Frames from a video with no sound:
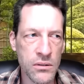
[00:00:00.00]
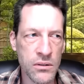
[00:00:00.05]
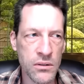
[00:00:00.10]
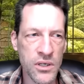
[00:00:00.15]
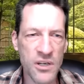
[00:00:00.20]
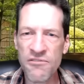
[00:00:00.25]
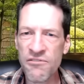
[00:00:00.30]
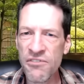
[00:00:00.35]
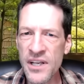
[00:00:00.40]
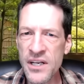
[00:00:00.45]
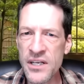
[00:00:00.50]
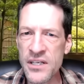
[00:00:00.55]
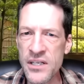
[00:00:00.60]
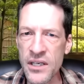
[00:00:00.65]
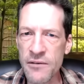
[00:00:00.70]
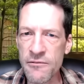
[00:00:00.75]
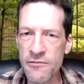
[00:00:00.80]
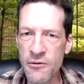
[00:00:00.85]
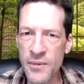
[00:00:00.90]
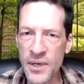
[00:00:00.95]
conflicting
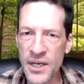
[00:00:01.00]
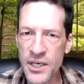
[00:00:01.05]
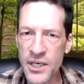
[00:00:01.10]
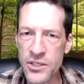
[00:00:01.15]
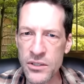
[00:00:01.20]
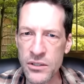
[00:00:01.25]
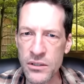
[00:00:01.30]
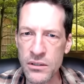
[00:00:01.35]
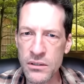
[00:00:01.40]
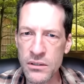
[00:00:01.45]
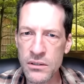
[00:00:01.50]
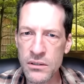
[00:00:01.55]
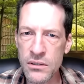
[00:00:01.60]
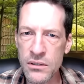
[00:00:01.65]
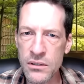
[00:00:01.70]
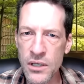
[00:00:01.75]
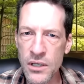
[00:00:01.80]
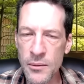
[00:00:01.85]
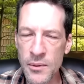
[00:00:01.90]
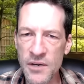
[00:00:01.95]
information.
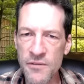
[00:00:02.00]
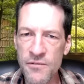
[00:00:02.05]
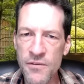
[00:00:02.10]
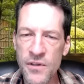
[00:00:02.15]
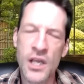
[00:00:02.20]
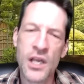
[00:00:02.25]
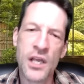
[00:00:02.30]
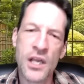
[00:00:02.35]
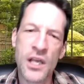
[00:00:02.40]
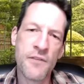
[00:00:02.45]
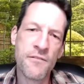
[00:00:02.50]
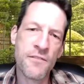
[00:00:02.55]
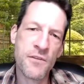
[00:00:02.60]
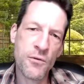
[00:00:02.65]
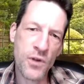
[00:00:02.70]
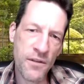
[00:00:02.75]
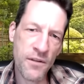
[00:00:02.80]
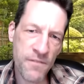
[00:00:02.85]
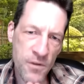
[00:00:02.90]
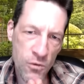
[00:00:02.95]
I mean, if mm-hmm. you, if you
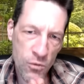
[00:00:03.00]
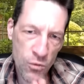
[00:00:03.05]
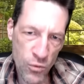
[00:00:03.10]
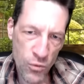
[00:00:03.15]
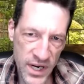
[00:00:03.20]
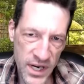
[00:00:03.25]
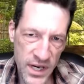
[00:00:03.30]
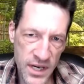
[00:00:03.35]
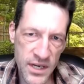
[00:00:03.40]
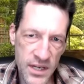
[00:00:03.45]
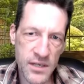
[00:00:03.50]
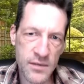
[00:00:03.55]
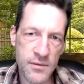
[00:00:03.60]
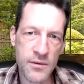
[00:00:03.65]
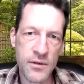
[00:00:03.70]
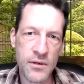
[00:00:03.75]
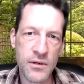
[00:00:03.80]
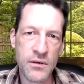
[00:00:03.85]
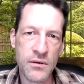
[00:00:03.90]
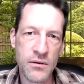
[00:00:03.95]
if you read it
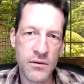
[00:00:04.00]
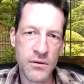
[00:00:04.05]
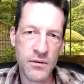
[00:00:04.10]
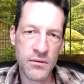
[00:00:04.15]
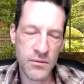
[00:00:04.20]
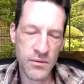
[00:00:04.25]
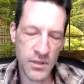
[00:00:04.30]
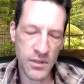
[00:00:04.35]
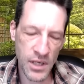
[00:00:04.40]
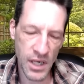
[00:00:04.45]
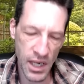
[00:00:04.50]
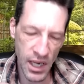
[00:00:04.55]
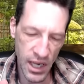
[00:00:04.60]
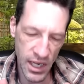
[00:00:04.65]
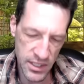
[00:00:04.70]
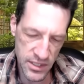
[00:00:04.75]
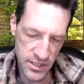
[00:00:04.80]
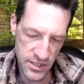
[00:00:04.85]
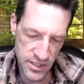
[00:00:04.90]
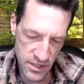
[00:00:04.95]

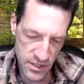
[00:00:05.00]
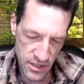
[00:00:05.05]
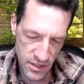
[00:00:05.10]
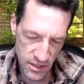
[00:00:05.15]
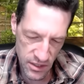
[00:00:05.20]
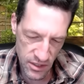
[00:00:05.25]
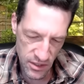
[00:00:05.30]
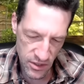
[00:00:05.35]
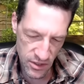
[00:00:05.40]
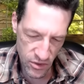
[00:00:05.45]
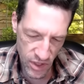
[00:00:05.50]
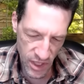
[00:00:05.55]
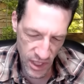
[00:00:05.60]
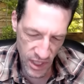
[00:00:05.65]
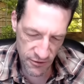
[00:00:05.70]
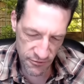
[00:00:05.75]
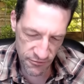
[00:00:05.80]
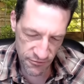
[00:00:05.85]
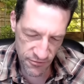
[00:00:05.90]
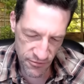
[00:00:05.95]
as you're kind
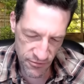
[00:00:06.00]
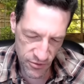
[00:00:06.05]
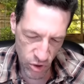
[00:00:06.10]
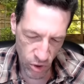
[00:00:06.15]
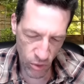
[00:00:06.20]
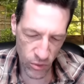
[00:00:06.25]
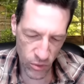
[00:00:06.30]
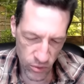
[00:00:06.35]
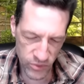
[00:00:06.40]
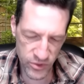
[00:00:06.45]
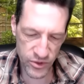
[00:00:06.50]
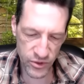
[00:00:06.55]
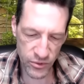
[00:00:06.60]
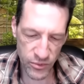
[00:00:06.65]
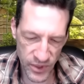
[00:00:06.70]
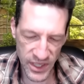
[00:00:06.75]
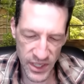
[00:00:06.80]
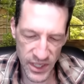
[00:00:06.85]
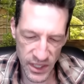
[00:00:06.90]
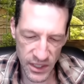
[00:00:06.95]
of told to
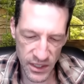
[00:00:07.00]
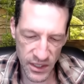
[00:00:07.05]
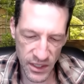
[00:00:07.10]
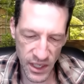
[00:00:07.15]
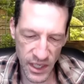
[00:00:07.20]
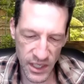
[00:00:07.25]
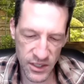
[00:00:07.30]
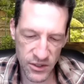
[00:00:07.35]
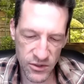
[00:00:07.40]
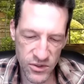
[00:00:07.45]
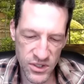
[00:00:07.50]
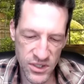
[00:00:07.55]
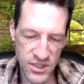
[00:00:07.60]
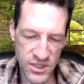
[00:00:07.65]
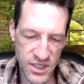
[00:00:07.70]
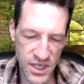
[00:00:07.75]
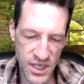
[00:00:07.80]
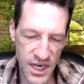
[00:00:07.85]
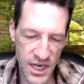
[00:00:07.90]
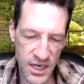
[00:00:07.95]
read it, and you
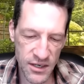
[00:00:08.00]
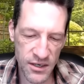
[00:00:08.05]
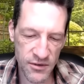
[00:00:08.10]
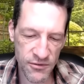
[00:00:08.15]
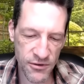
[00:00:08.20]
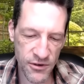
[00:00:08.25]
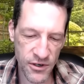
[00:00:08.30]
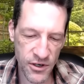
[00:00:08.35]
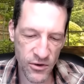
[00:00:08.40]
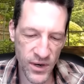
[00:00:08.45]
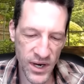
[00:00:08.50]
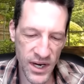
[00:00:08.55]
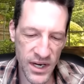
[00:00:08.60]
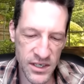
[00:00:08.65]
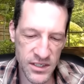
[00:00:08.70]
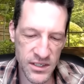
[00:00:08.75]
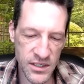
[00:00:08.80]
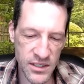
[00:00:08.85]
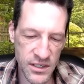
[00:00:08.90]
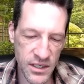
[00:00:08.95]
take for
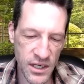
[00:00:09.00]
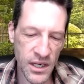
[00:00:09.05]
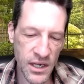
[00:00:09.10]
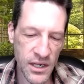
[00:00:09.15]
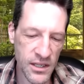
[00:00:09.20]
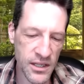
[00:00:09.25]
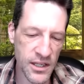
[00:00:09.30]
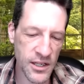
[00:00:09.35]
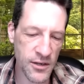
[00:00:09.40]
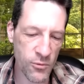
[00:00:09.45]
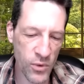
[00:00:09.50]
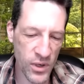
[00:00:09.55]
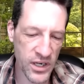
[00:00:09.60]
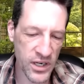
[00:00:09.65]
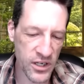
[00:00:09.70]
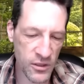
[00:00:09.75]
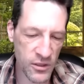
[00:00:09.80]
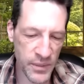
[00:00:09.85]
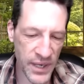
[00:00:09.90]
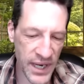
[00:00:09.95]
granted that what
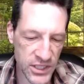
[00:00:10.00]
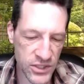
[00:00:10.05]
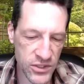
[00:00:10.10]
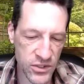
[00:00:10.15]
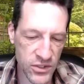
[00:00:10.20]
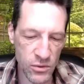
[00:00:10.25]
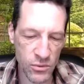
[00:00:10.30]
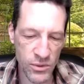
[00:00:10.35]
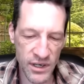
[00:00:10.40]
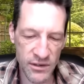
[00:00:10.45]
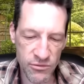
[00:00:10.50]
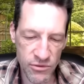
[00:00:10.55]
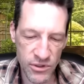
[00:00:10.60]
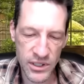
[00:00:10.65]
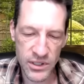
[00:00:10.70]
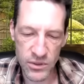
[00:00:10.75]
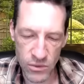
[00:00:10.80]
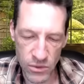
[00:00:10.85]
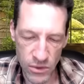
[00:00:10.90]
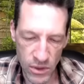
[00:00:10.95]
your pastor or
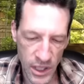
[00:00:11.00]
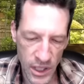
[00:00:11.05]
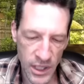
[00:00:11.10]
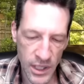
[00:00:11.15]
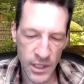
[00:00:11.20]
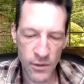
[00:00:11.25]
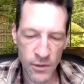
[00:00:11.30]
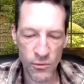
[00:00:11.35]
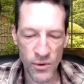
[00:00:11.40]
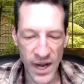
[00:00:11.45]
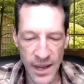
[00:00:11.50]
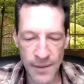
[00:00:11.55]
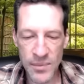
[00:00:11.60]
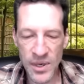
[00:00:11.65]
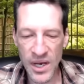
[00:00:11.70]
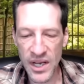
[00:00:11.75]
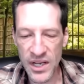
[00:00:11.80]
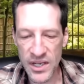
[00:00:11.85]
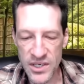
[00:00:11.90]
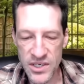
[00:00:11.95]
reverend or
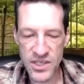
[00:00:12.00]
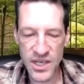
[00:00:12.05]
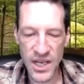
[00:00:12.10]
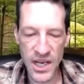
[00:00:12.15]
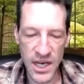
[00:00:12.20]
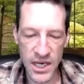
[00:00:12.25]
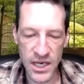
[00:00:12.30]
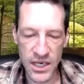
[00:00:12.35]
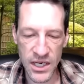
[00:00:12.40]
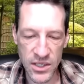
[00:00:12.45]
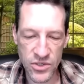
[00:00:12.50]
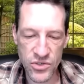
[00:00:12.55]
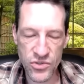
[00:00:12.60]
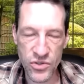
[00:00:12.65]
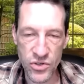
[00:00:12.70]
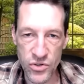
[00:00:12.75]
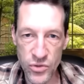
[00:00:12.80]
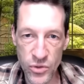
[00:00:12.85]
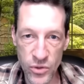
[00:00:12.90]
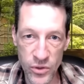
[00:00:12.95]
rabbi is saying is
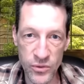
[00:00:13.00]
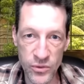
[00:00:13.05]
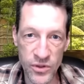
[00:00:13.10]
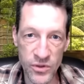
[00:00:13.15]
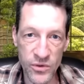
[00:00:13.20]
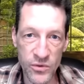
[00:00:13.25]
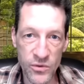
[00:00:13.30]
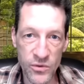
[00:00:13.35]
the truth